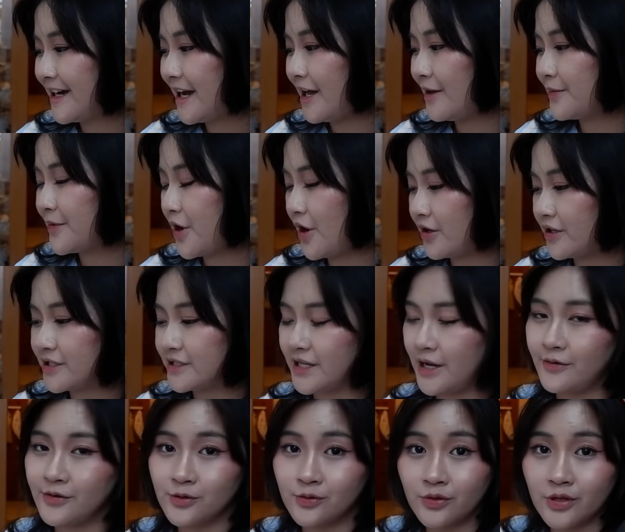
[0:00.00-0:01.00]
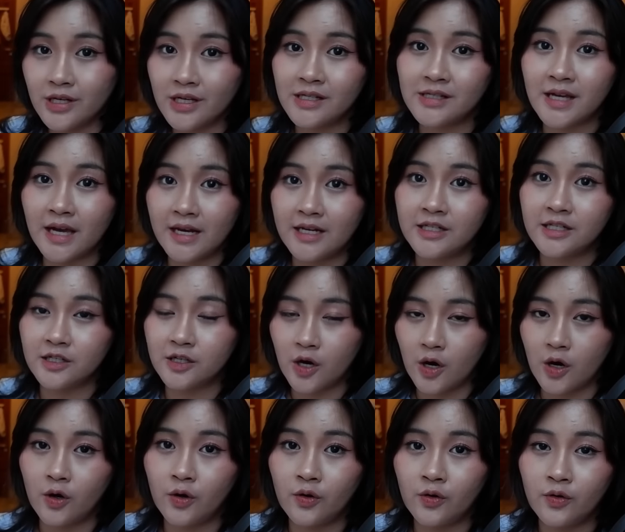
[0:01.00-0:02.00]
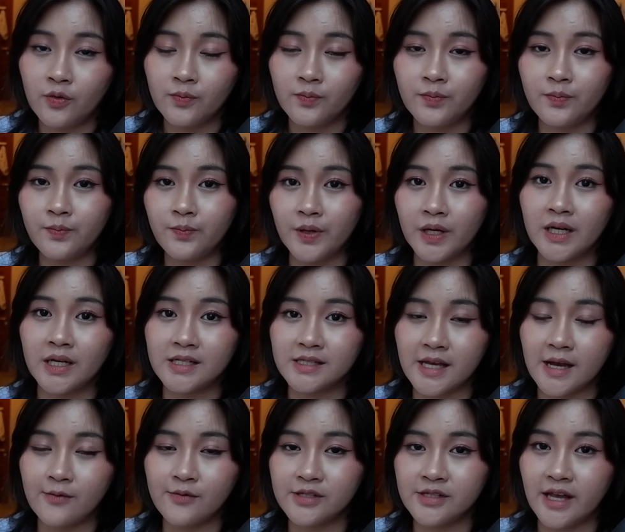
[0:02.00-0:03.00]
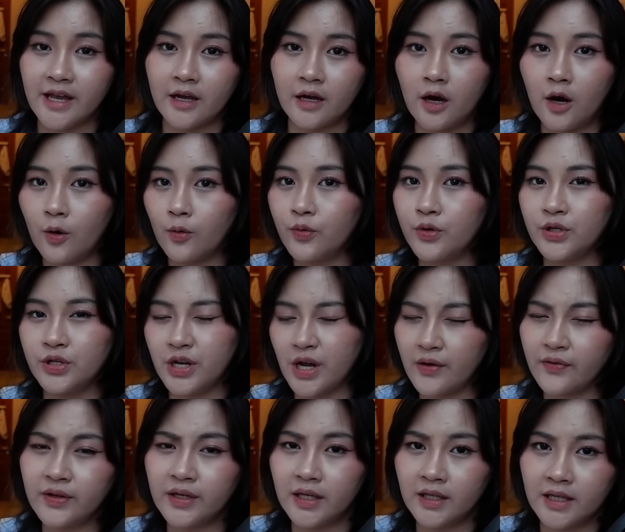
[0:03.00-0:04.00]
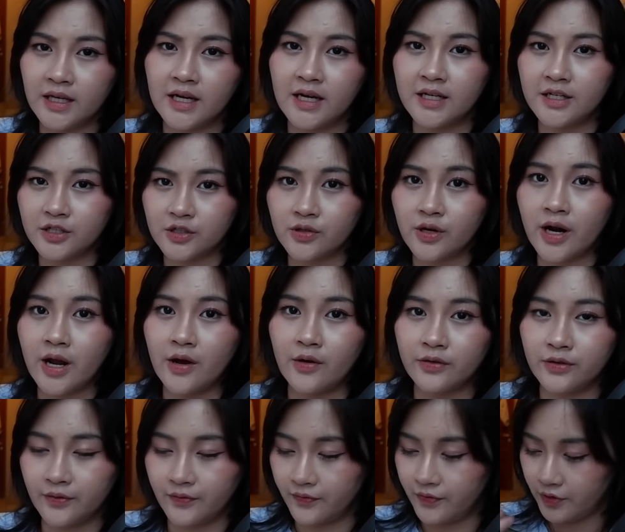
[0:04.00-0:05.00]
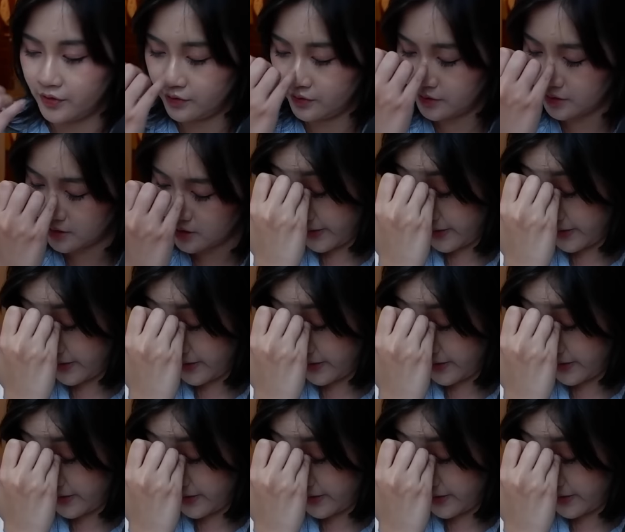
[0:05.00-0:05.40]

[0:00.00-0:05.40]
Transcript: I'll be honest, I was really excited to go because I was like, oh, we're definitely gonna try out the food.